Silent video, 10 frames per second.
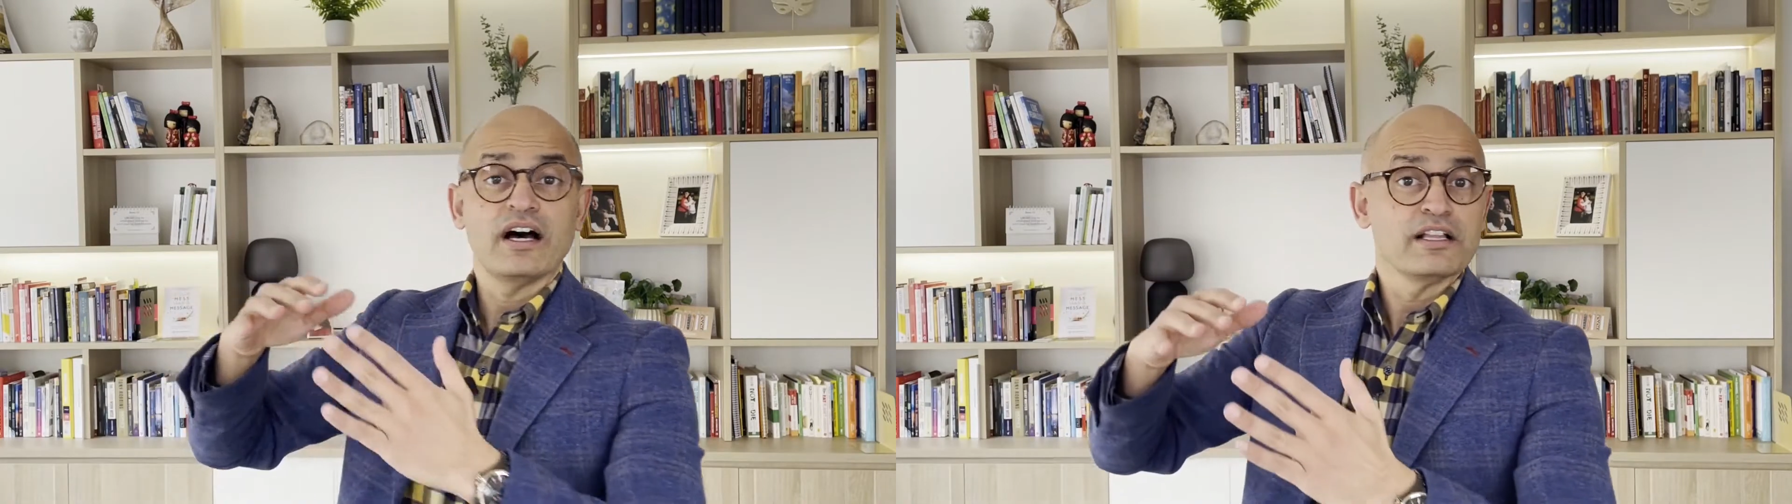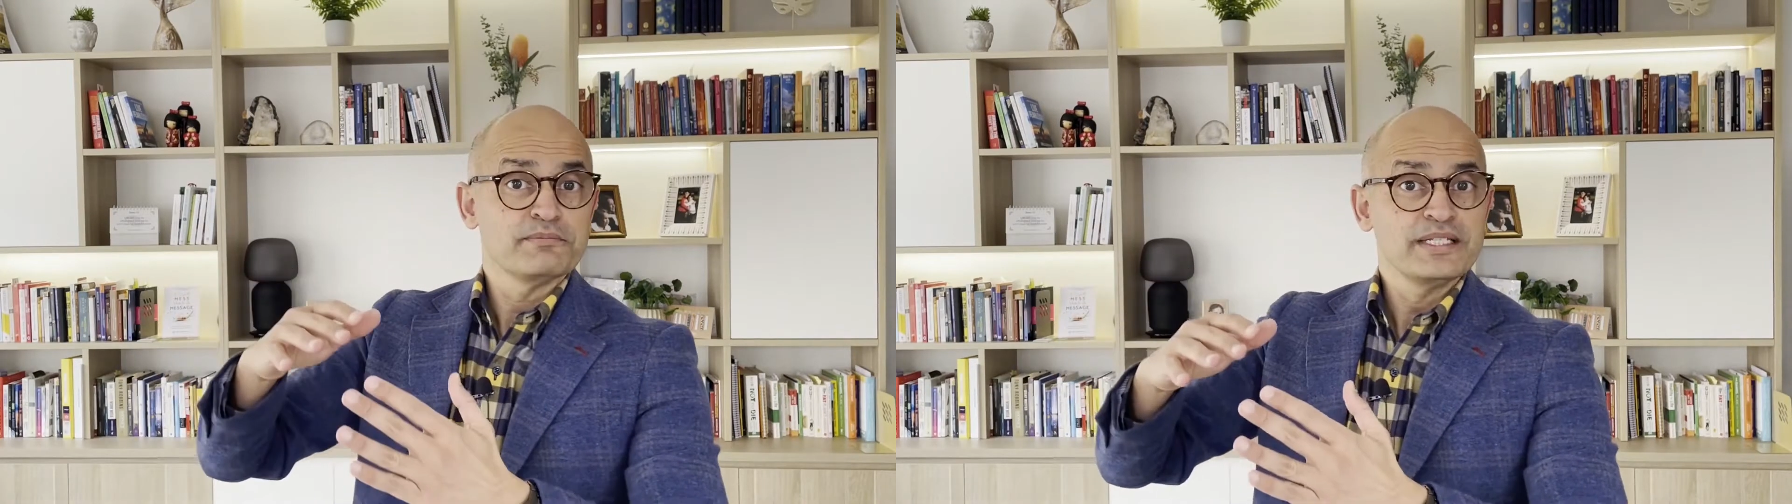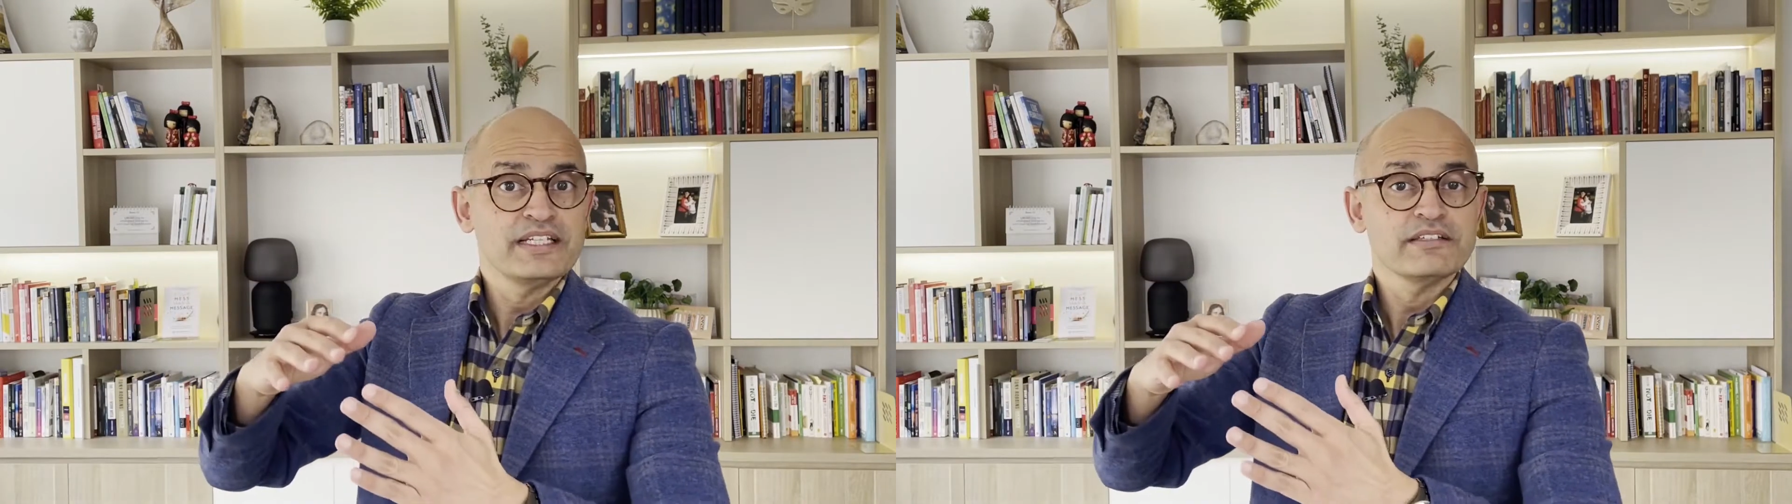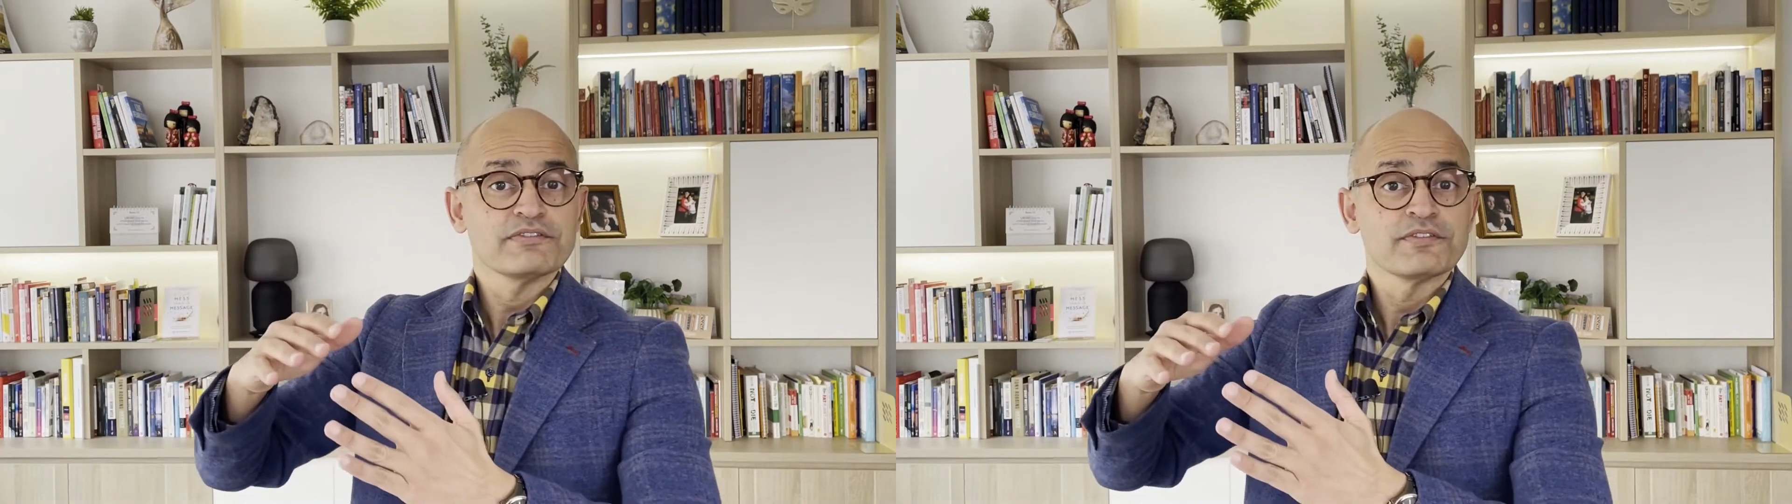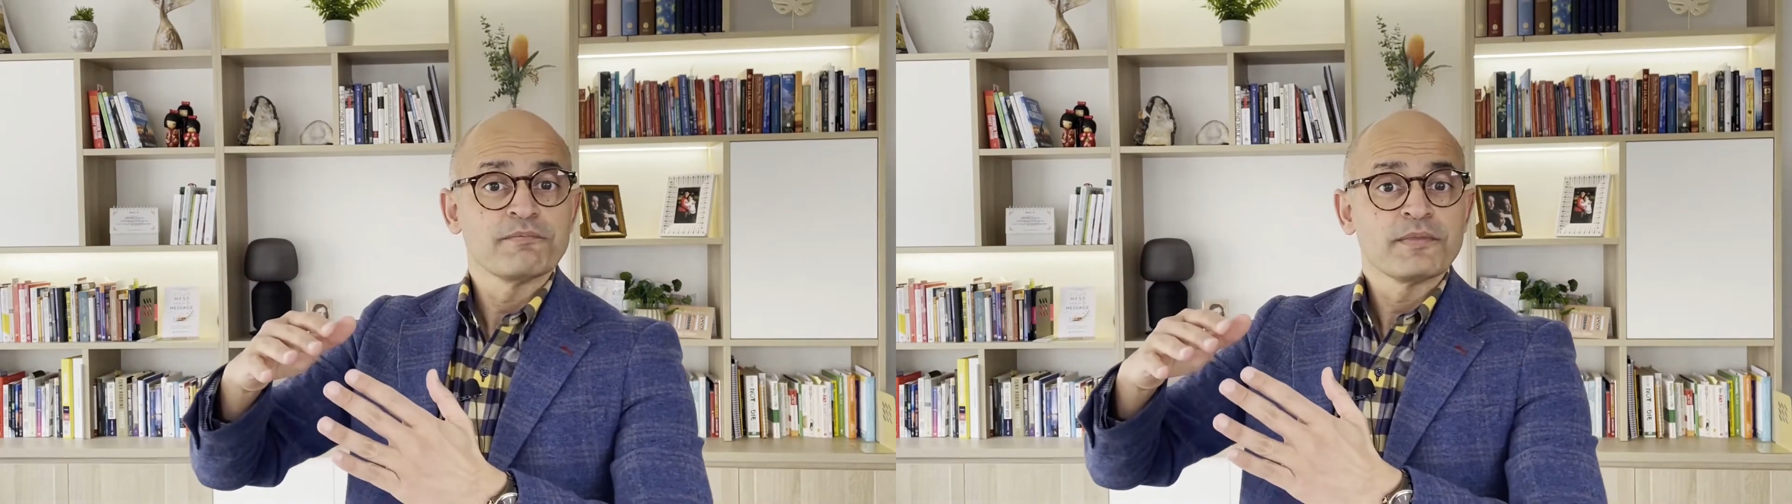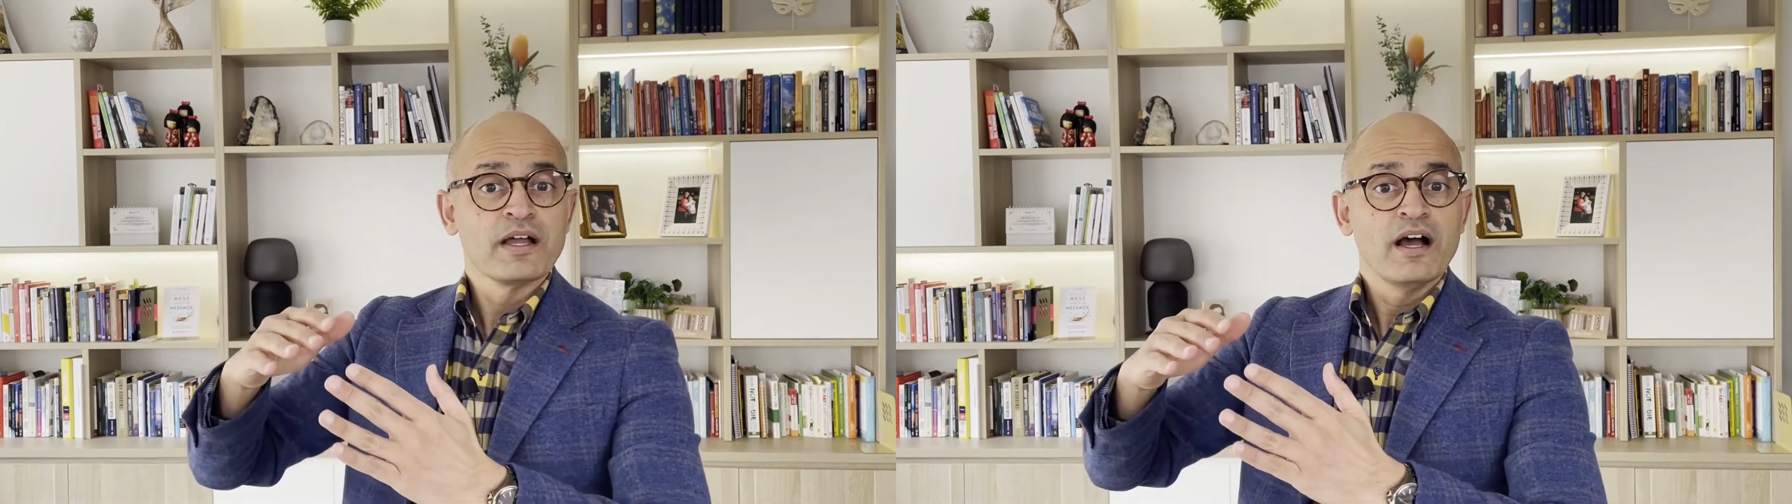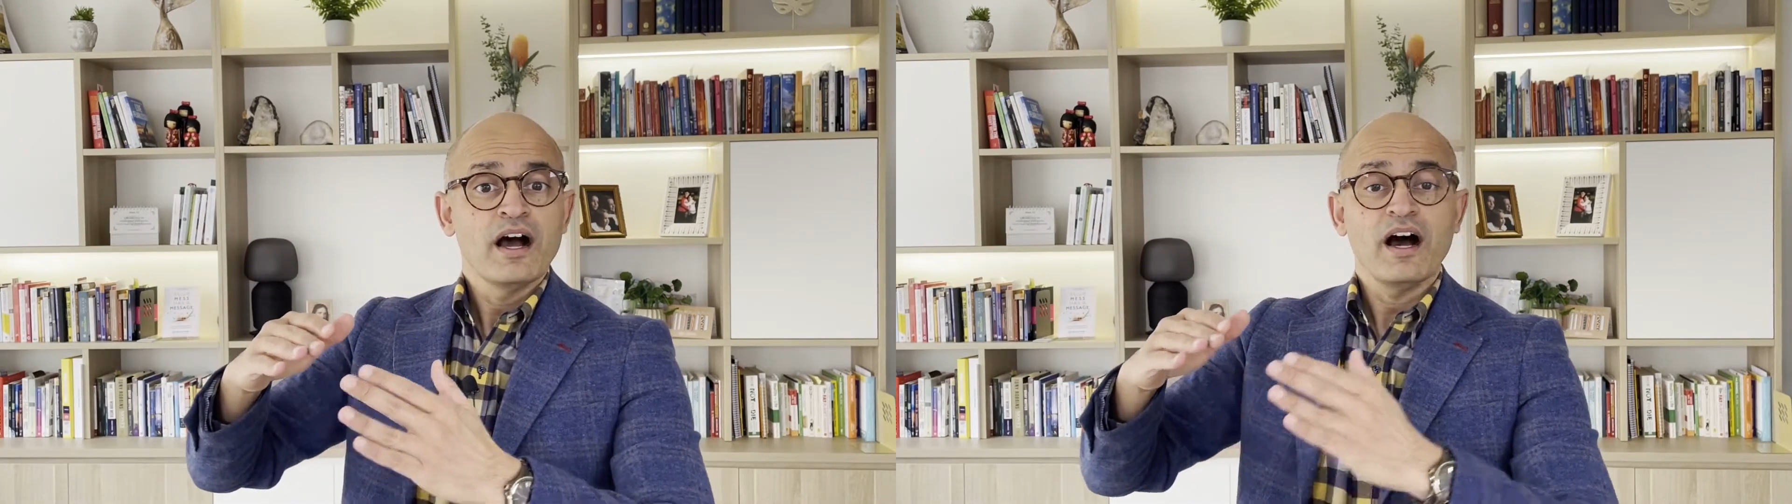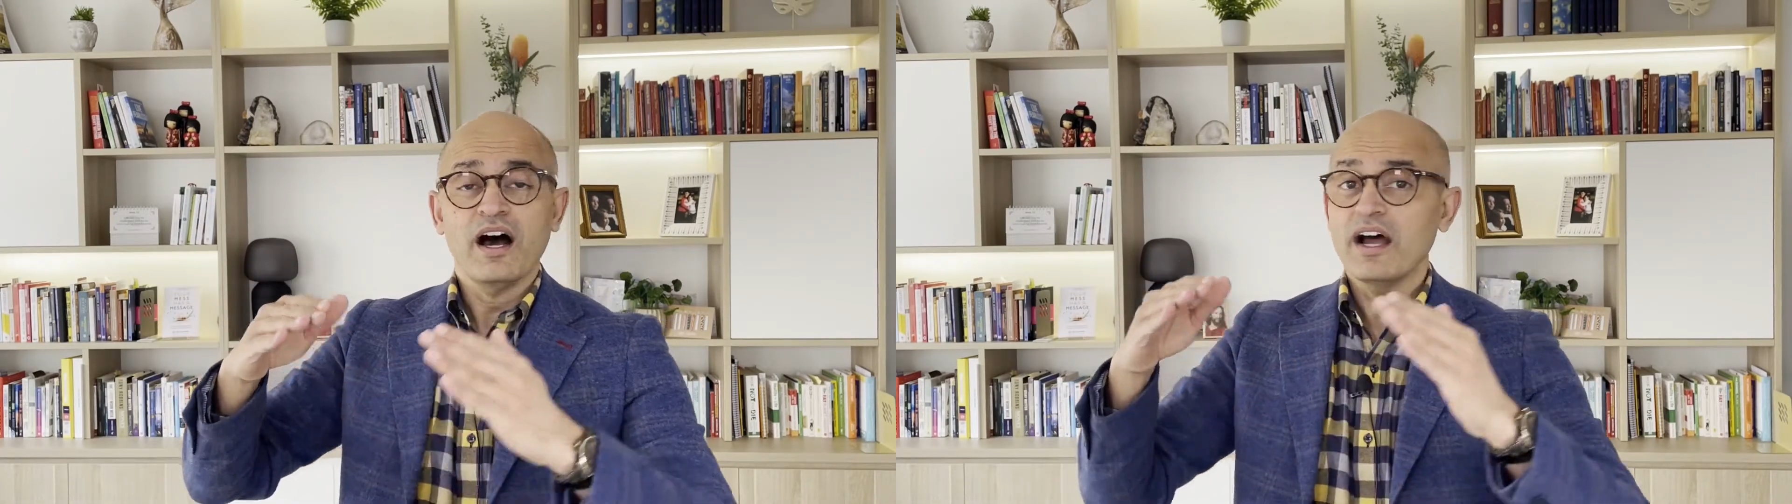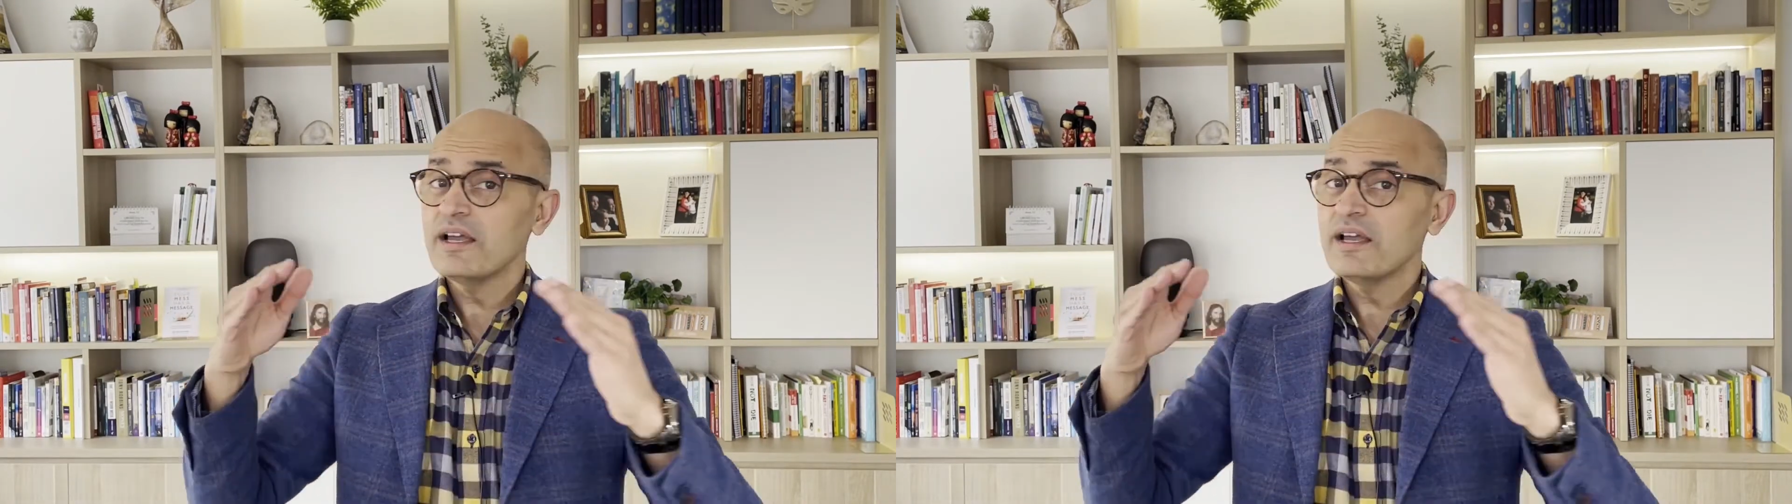I'll believe. I